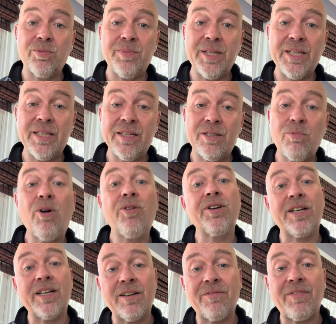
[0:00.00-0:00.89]
be
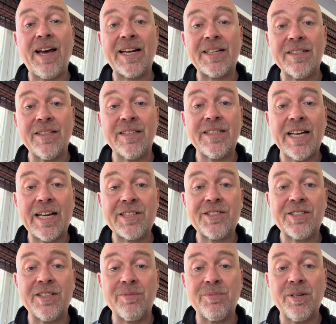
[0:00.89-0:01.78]
quoted, in fact, in the
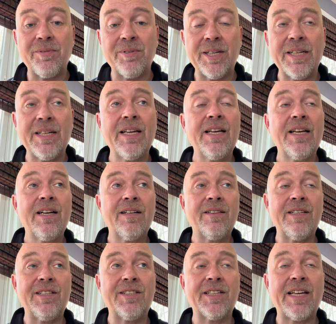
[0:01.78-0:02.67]
text that we read,
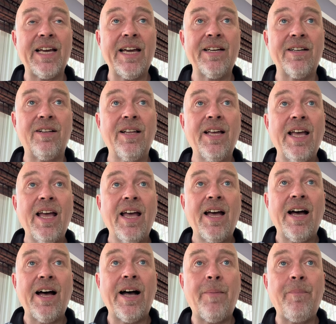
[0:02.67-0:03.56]
Lisa Cahill.
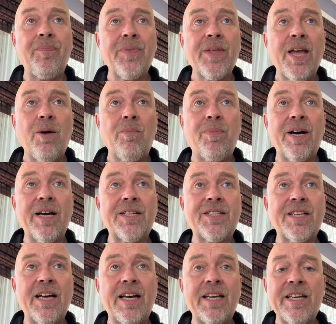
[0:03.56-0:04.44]

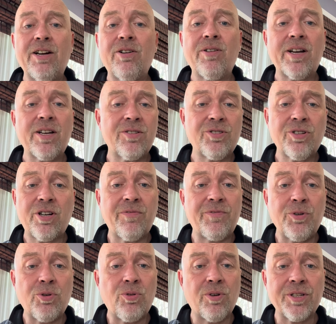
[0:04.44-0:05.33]
It took a
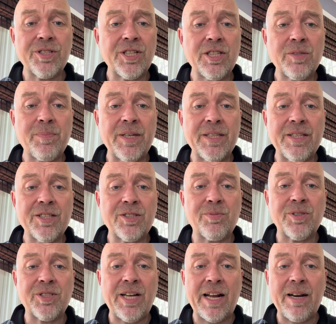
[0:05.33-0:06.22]
few courses, but
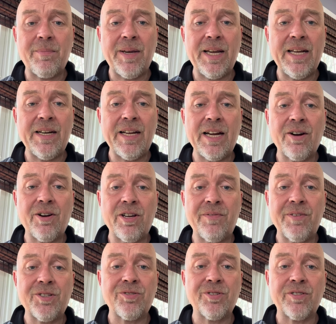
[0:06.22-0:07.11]
this was not a main area
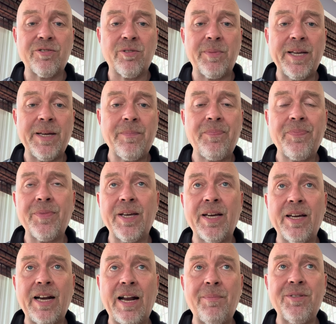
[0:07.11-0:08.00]
of interest for me.
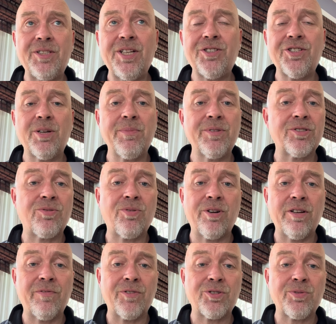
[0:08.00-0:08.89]
And I've been teaching at
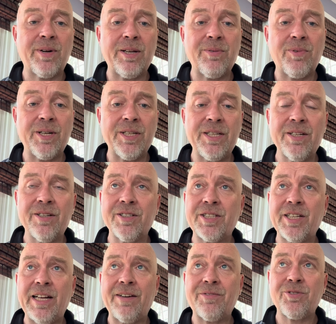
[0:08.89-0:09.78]
Misericordia for 21
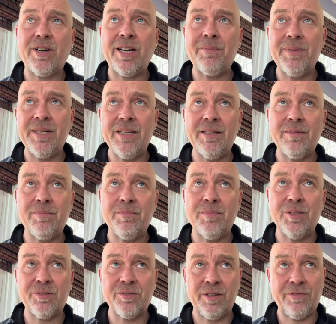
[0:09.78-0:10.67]
years. And after I'd been at
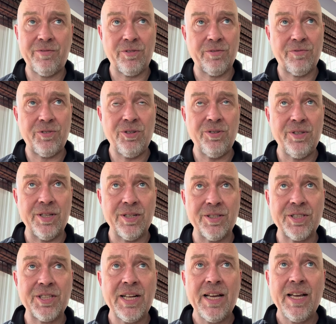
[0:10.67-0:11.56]
Missouri for a few
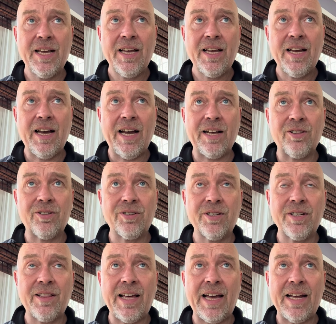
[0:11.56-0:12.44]
years, I
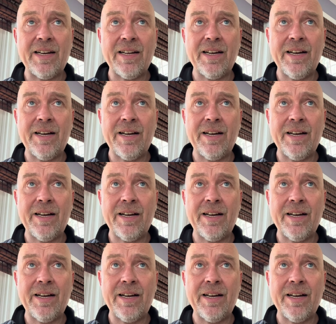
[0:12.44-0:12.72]
learned that